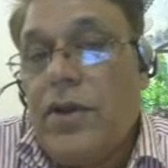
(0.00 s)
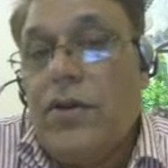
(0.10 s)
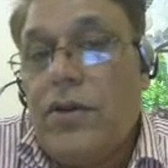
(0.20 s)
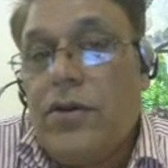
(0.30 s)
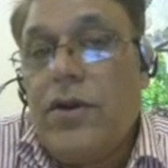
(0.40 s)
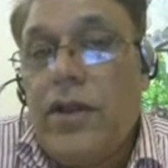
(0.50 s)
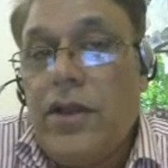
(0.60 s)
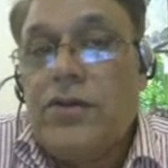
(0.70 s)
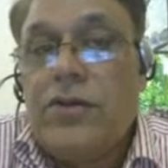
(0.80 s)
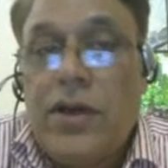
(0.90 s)
Not only
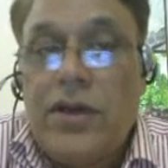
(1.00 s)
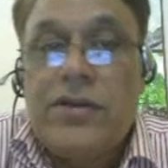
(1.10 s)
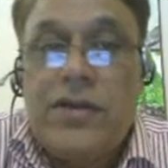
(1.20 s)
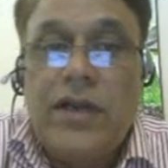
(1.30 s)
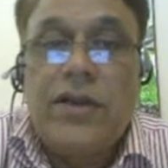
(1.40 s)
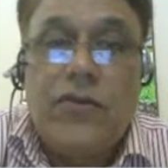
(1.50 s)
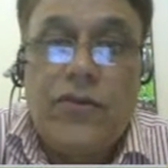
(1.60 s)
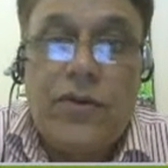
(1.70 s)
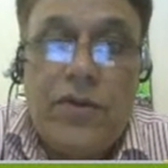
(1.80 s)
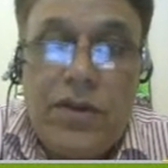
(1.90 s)
they should understand these
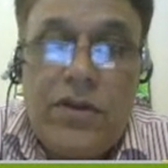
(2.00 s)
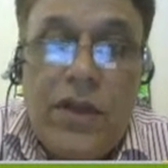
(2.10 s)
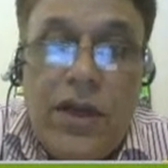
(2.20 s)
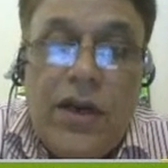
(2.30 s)
forces,